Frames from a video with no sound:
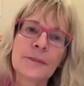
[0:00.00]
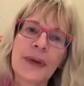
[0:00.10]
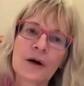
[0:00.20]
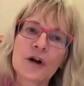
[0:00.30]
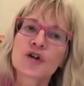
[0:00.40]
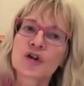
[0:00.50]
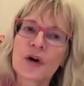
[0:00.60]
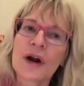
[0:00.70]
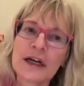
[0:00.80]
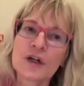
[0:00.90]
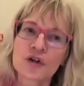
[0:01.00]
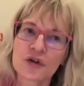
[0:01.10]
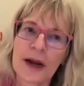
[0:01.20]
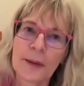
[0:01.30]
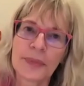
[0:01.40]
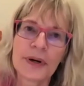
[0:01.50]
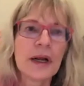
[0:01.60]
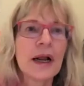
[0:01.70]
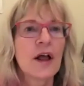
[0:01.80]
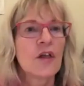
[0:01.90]
about a train trip
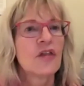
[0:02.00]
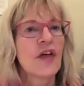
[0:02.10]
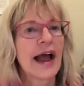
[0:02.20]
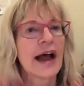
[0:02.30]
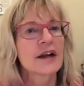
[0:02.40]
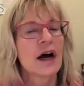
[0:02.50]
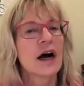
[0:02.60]
that